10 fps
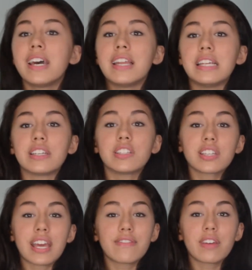This also
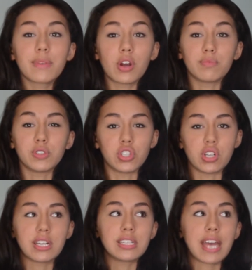gave them an
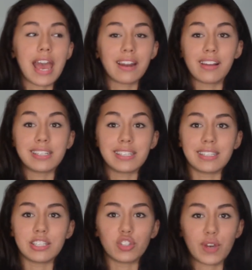opportunity to analyze the
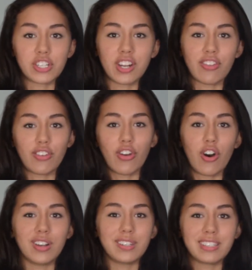situation and their
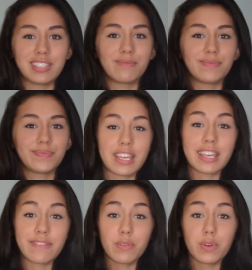thoughts.
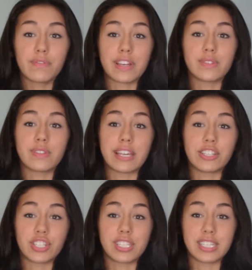Even when faced with
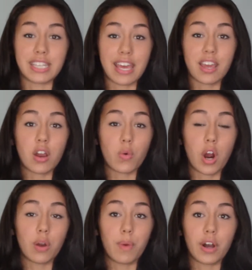danger today,
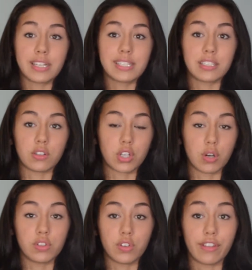our body still
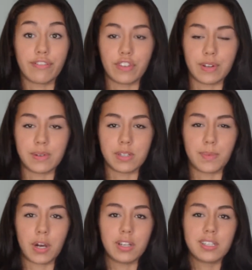goes through the freeze
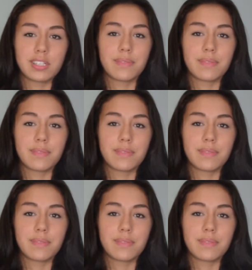response.